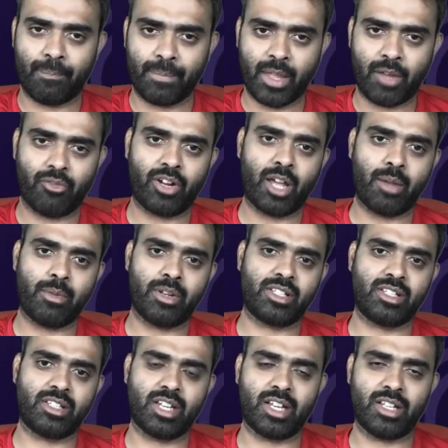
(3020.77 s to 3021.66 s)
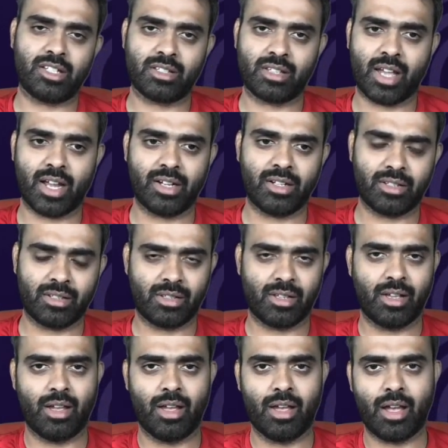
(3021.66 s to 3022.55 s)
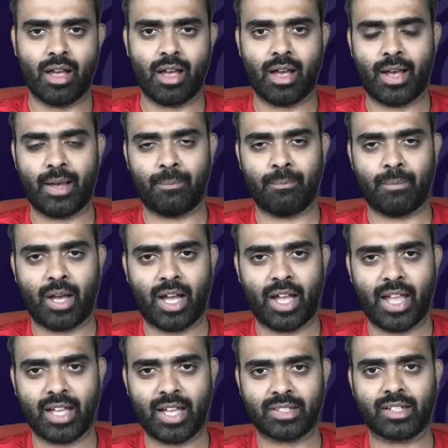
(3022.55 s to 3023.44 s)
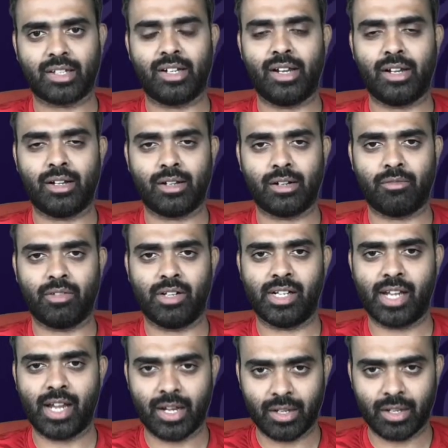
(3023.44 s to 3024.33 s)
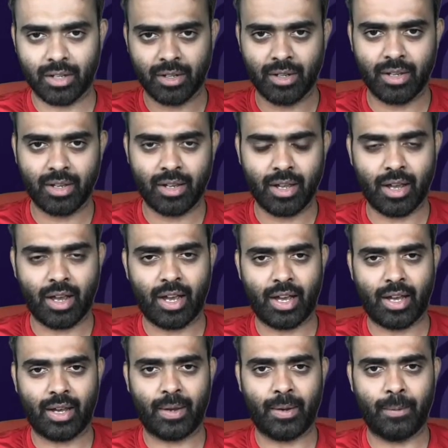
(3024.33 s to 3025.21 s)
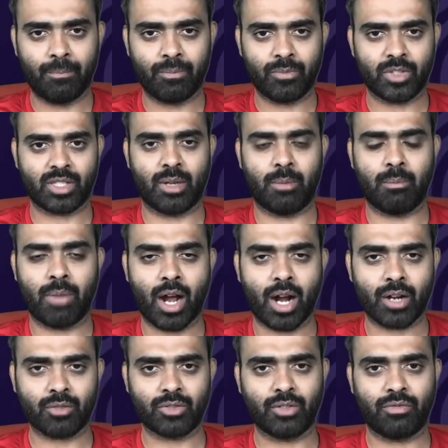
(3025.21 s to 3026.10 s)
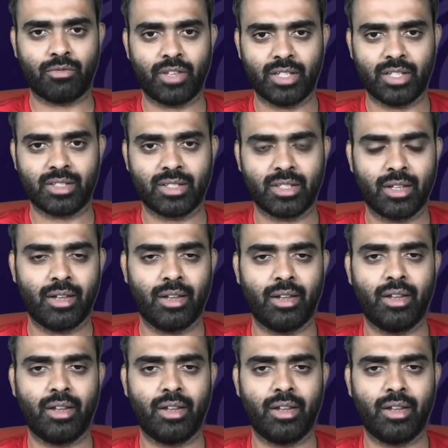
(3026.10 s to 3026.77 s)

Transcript: every time it changes hands, I as a creator will get some part of the fees.